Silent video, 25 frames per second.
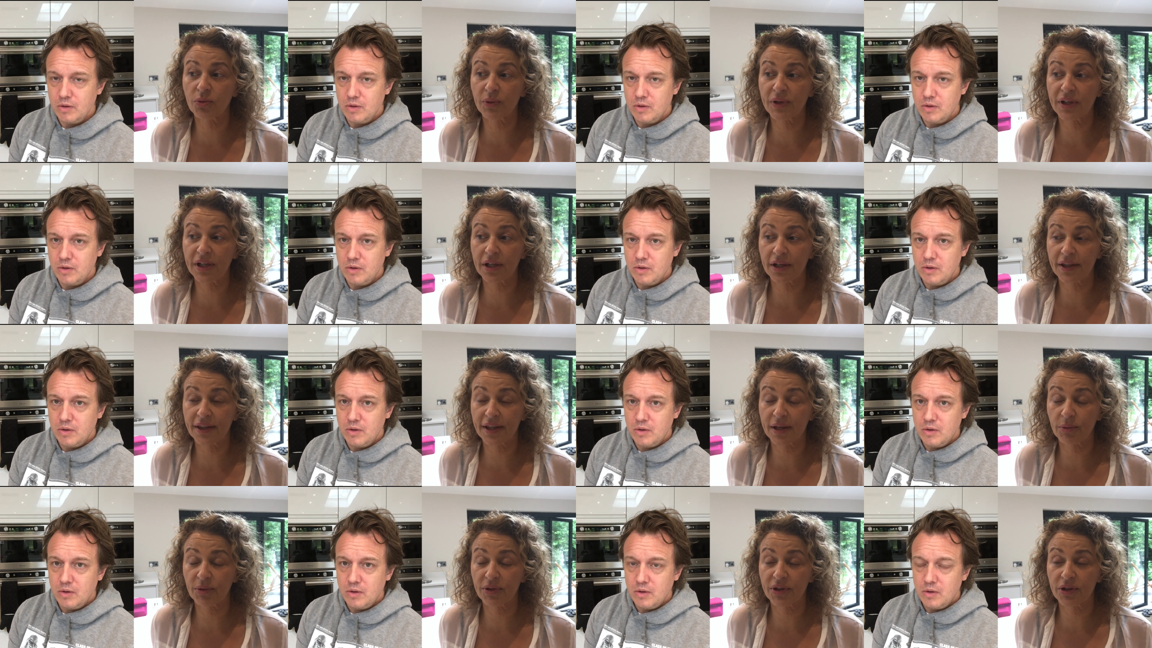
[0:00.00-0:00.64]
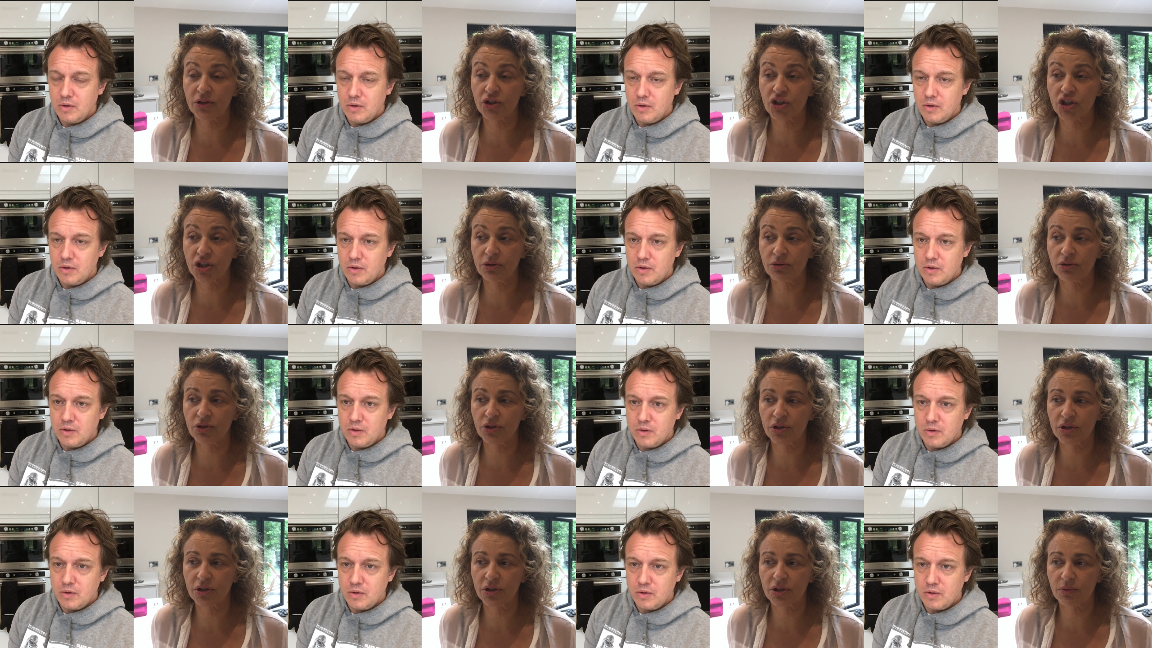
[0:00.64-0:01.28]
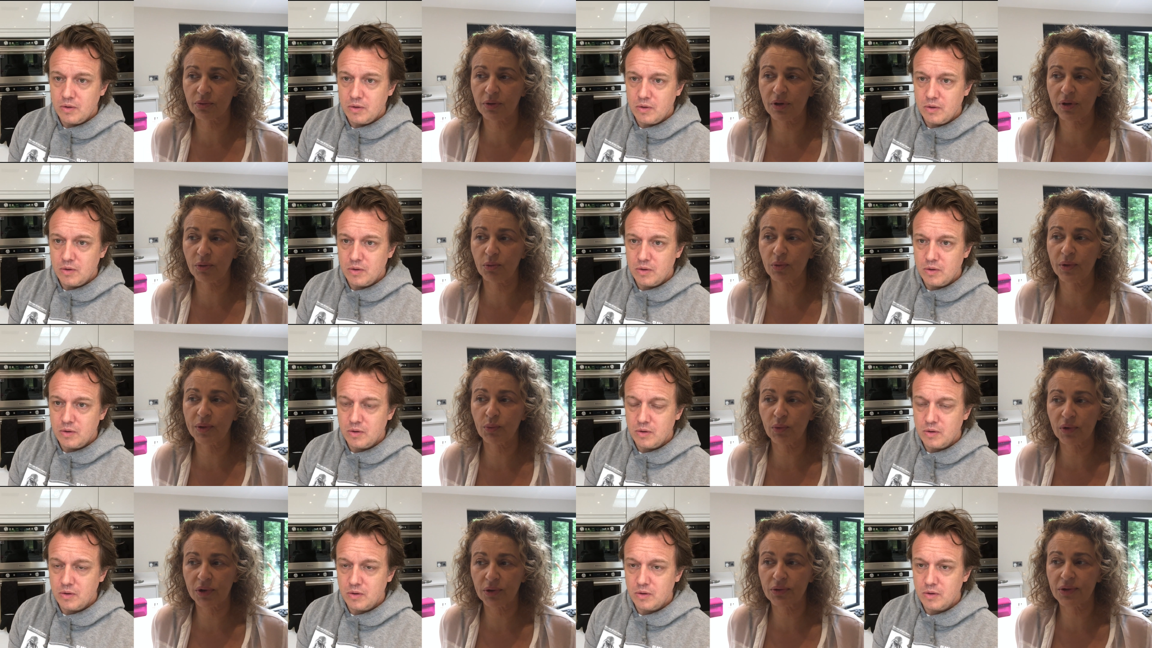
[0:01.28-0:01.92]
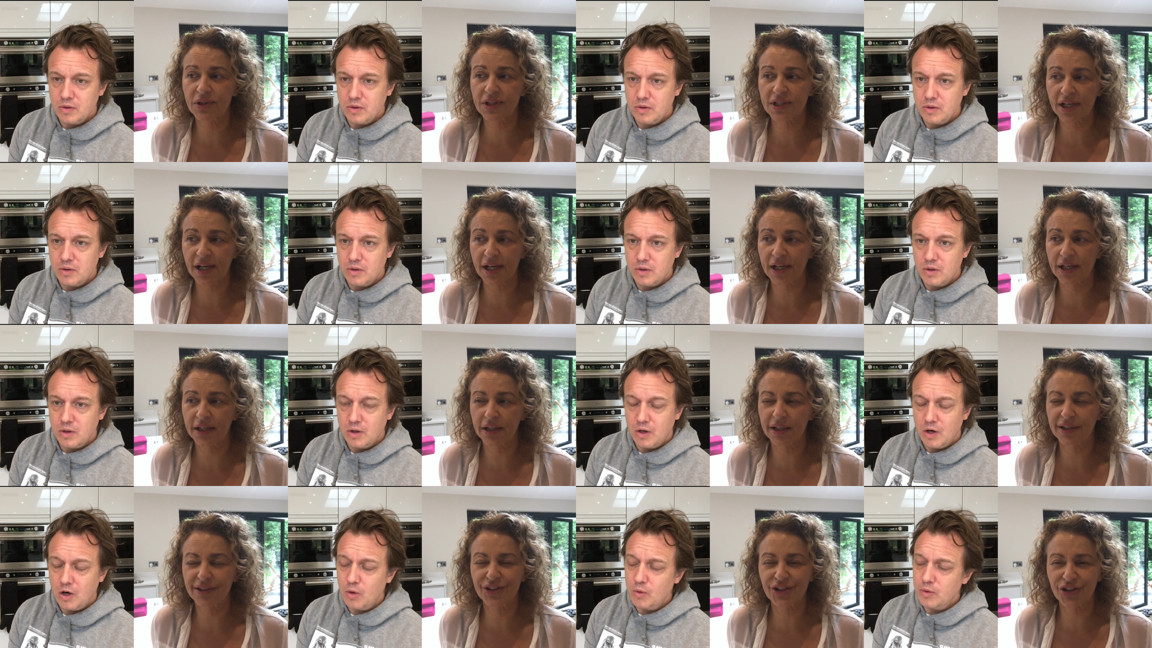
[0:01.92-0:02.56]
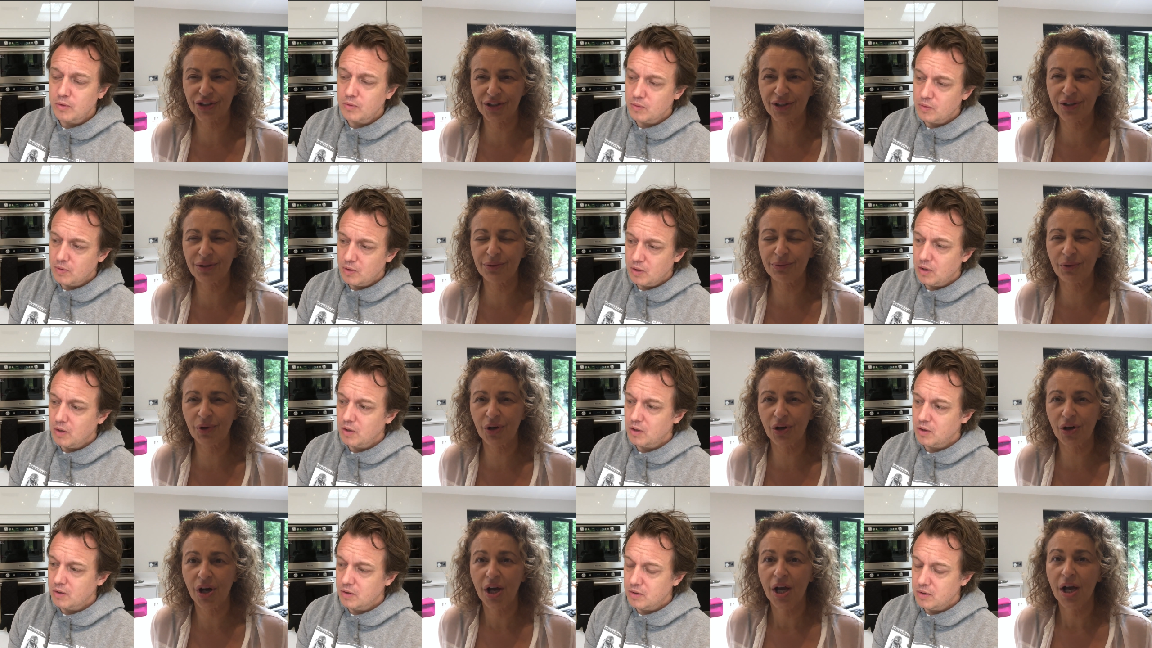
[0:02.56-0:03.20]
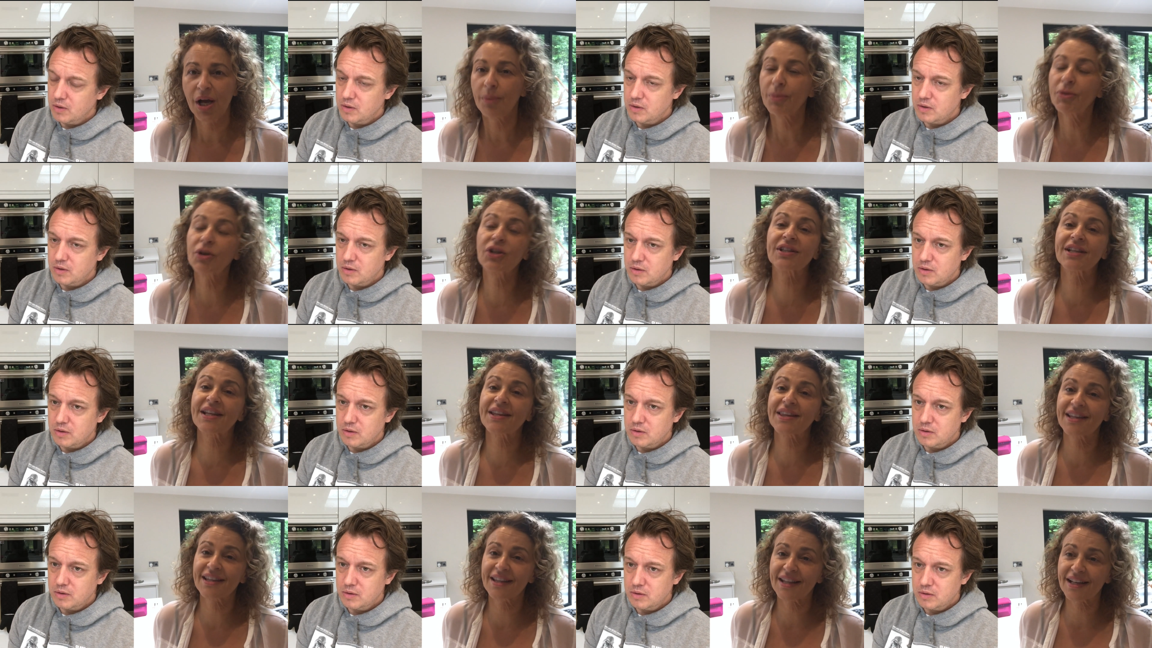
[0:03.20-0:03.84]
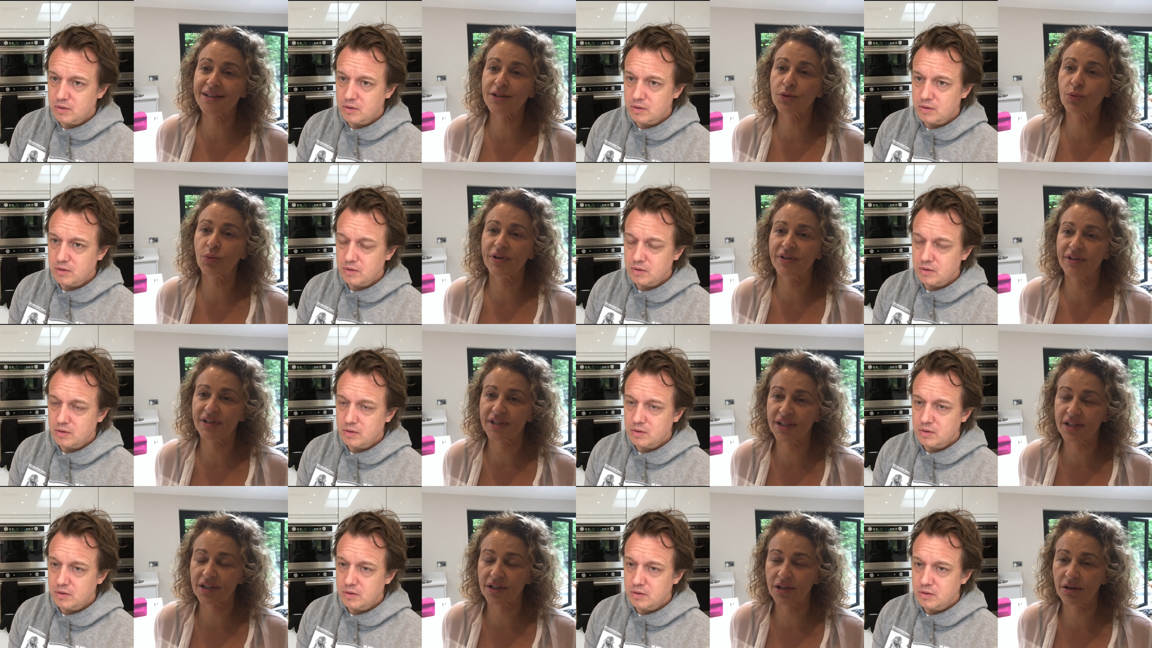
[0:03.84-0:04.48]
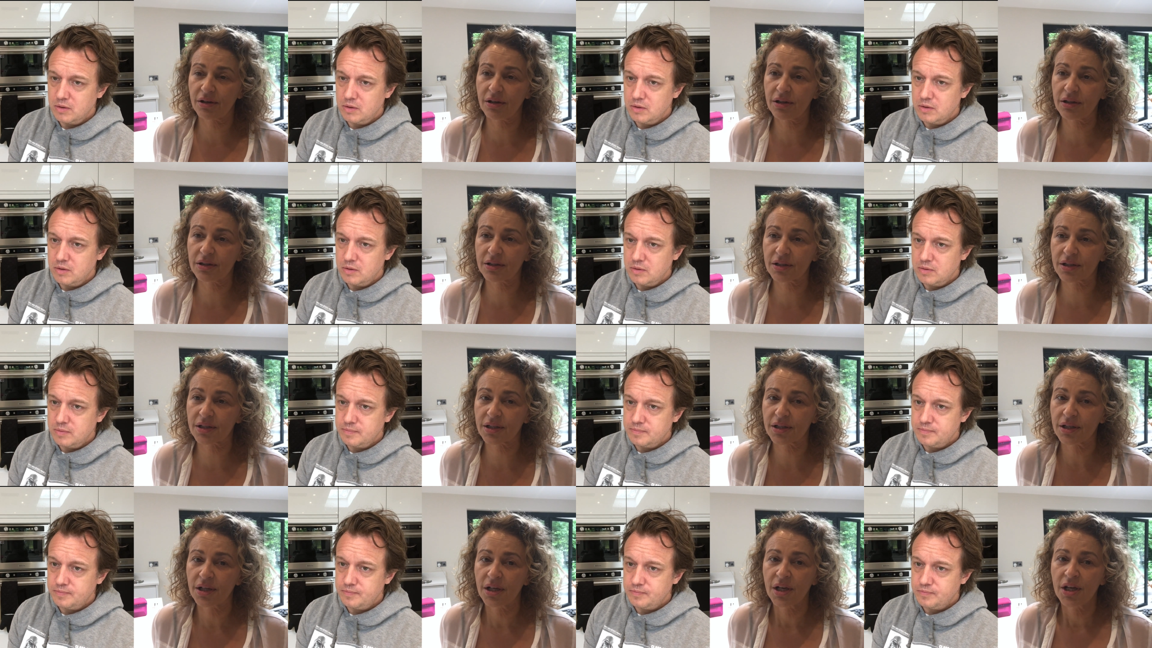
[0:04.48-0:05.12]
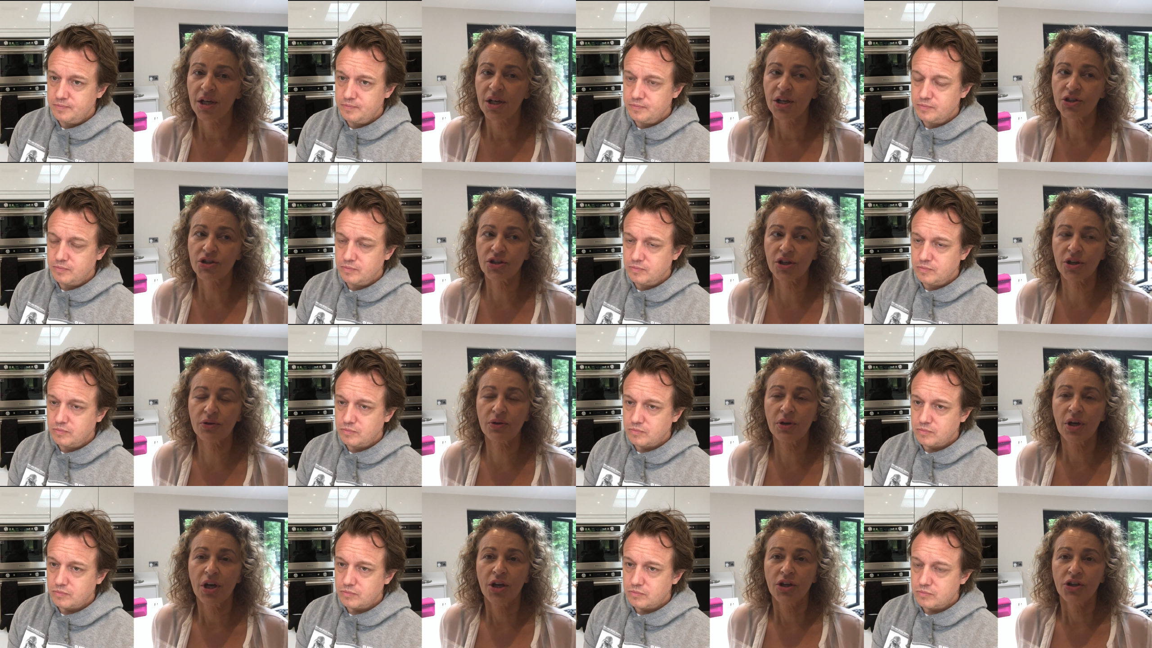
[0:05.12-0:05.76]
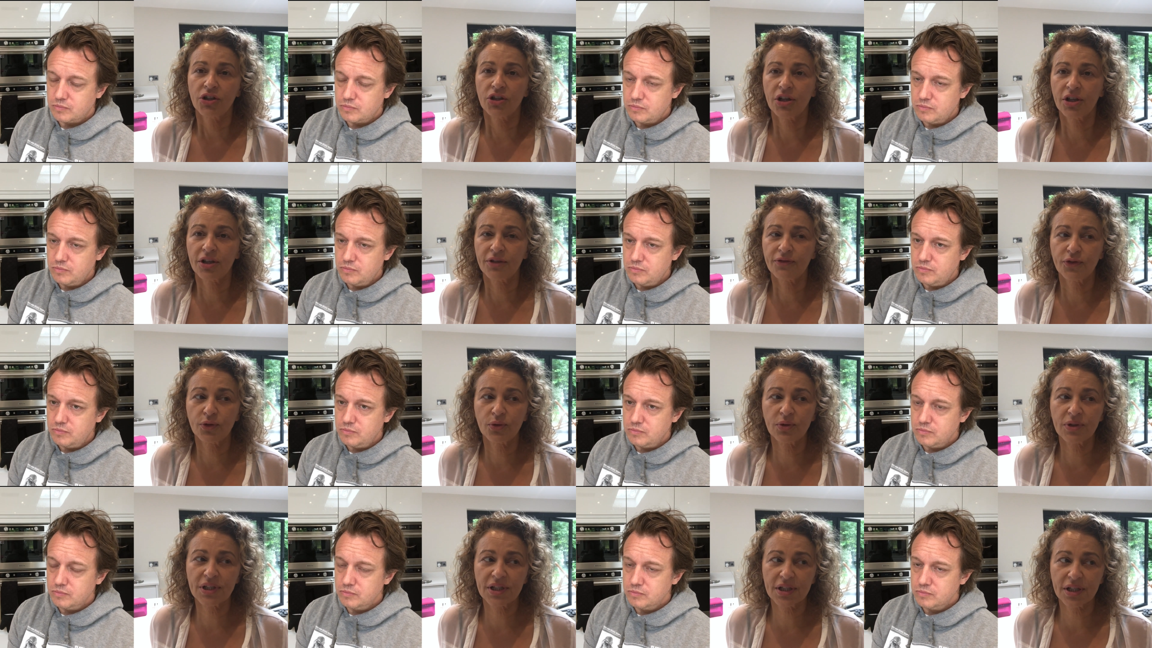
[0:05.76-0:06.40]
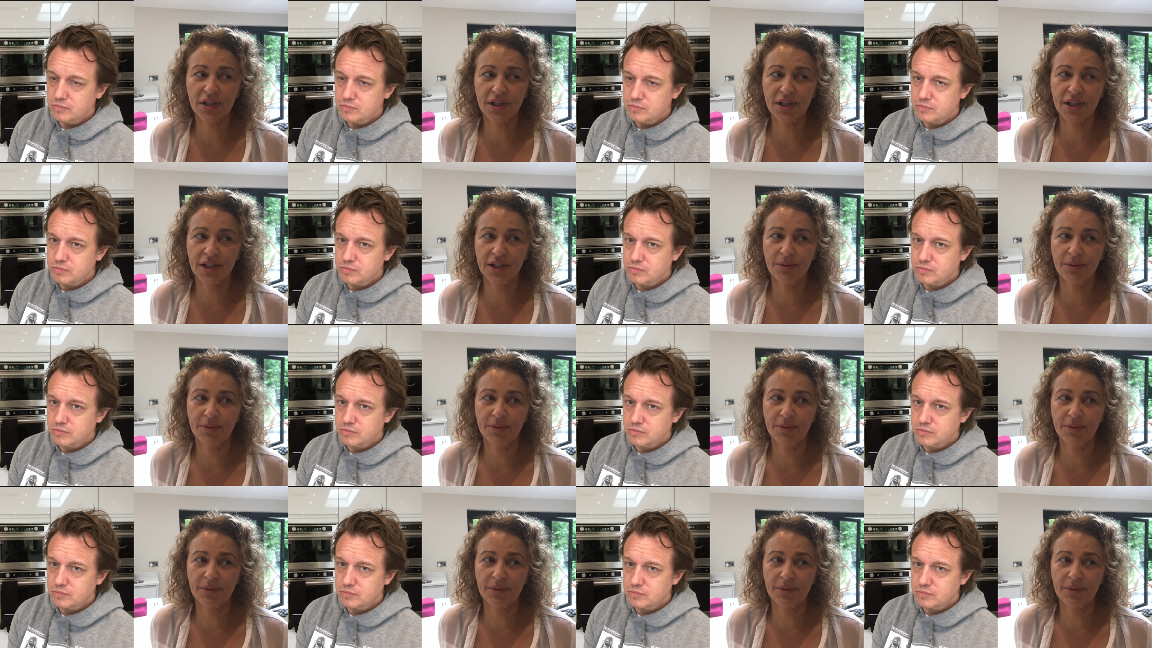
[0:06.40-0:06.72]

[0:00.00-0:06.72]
Speaker 1: that we're like that with our children as well. We will say, oh, "Do you know what?" Because I think that's where it starts. So you know, if you're stuck